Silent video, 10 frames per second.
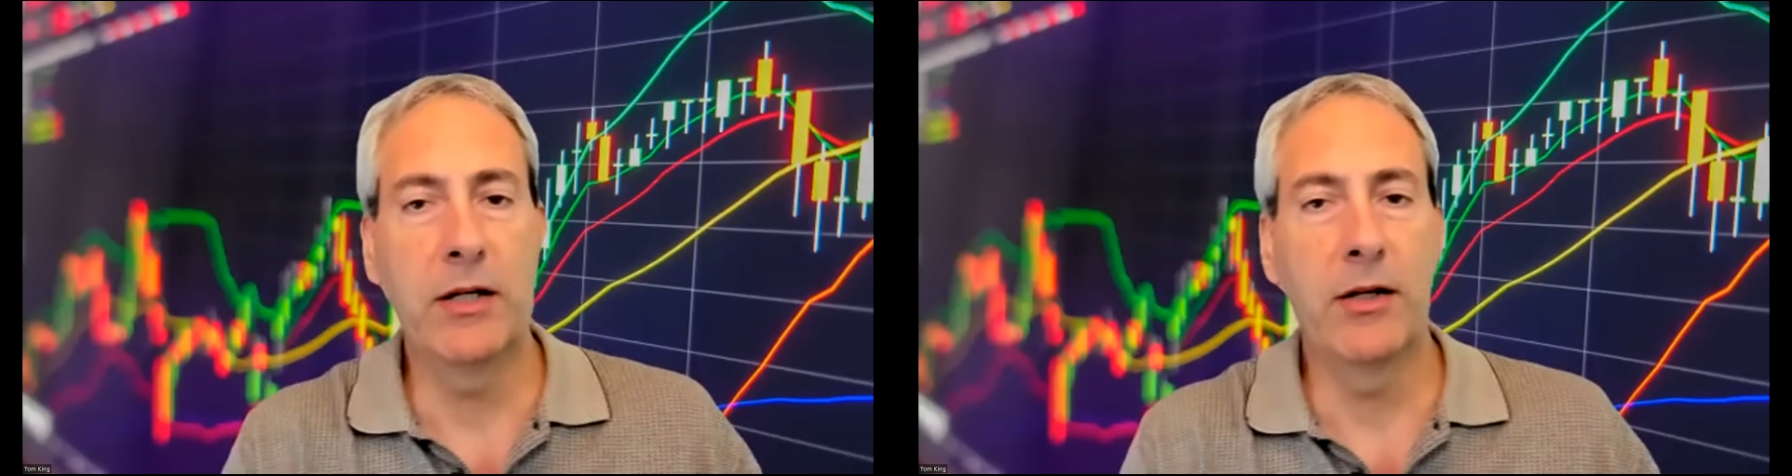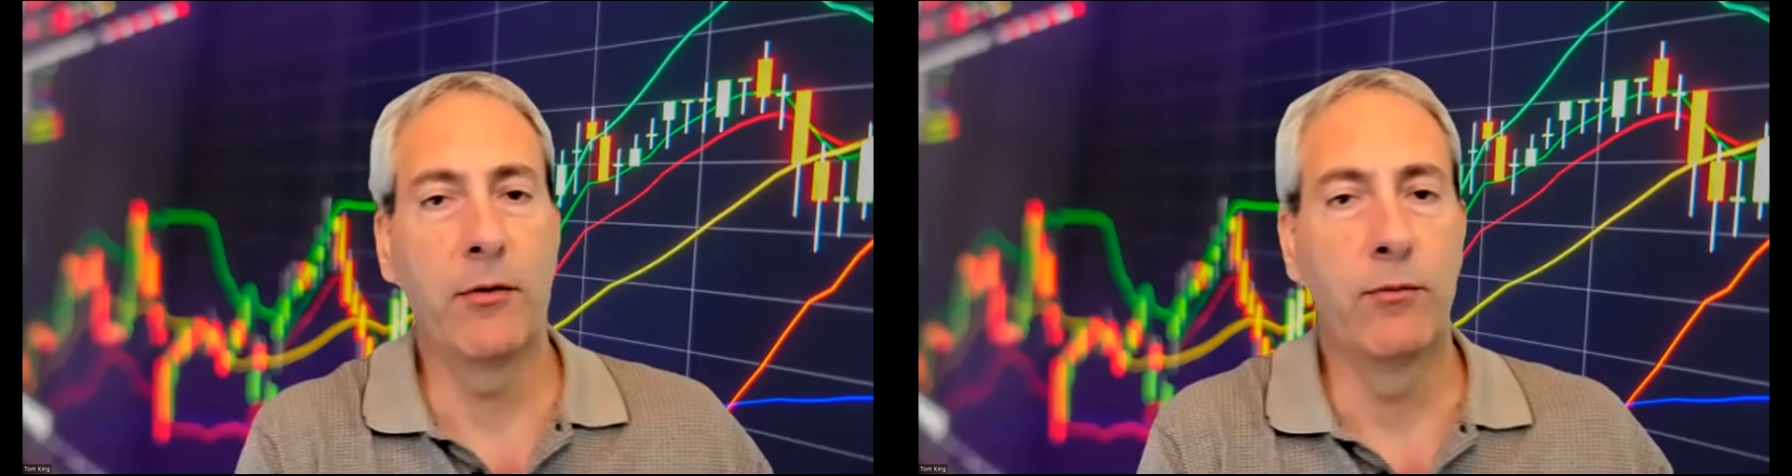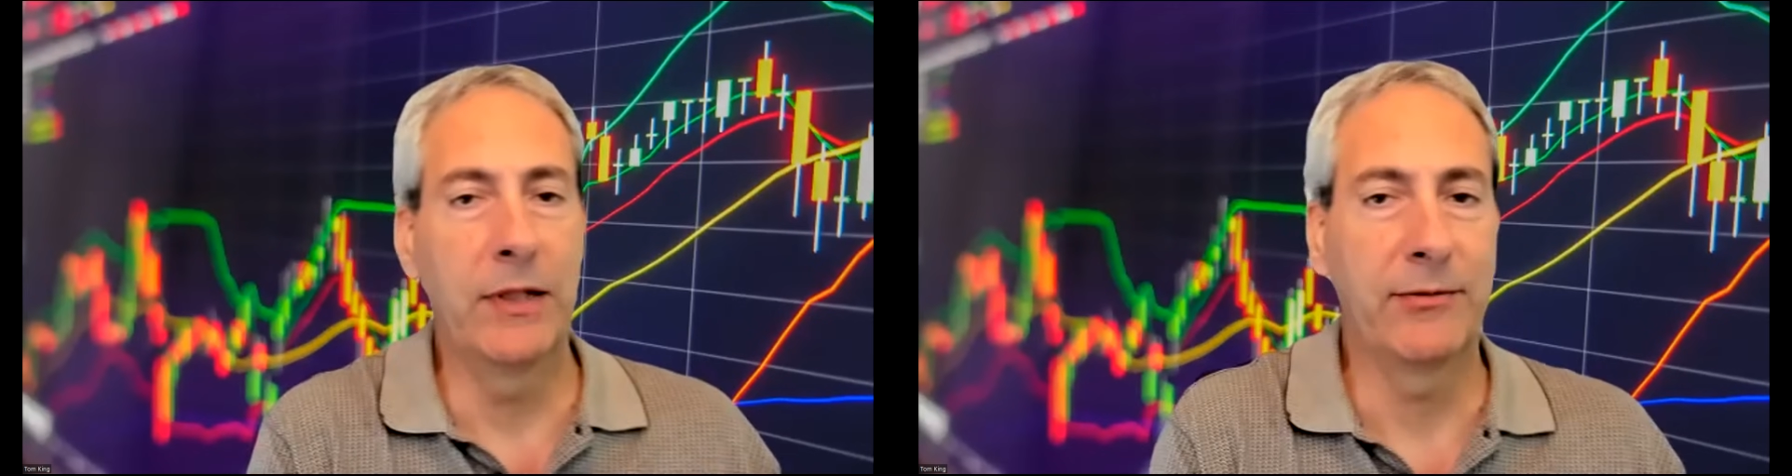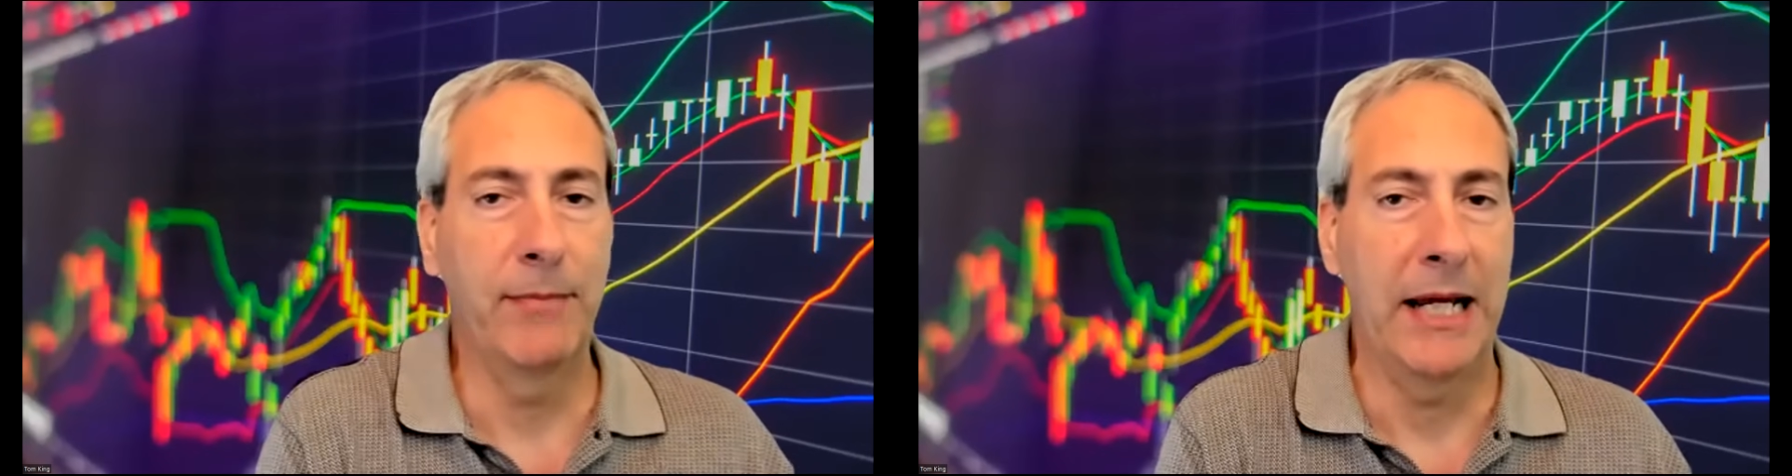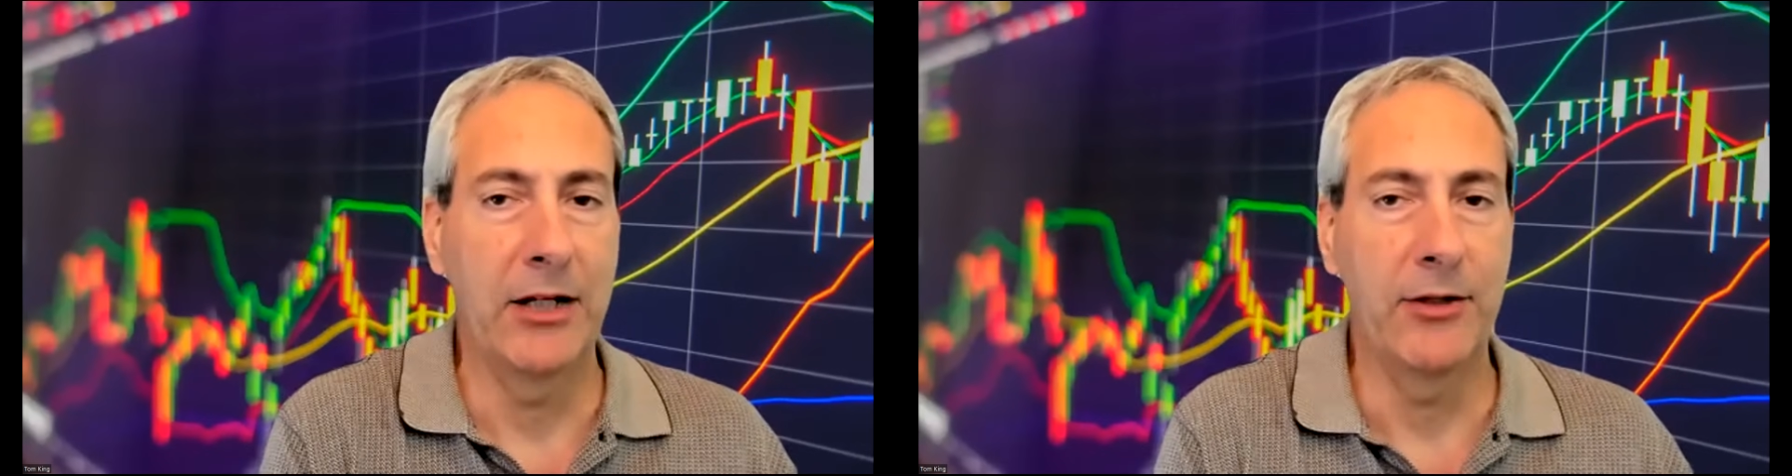are the risk
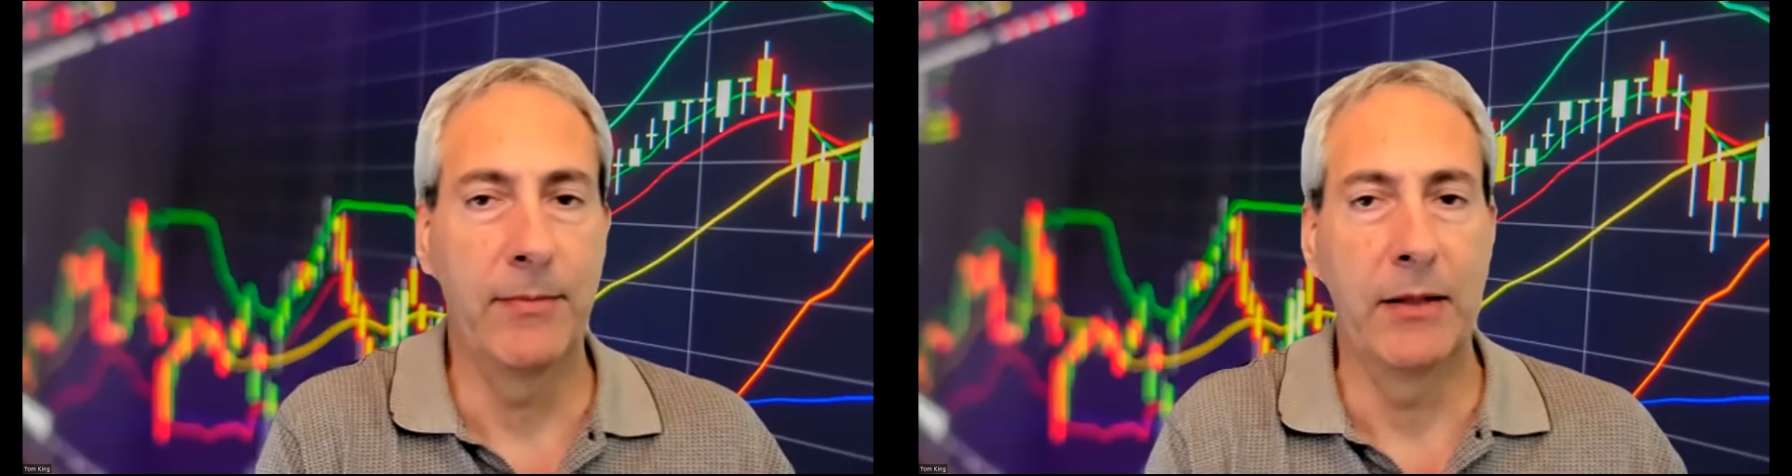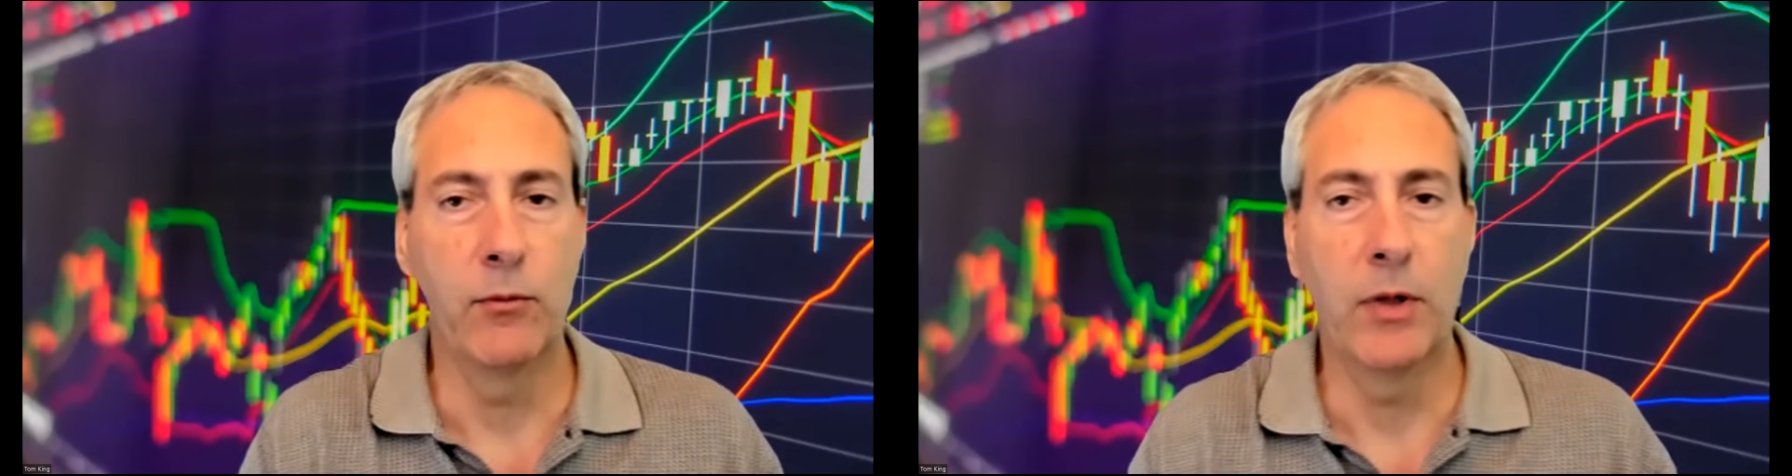management?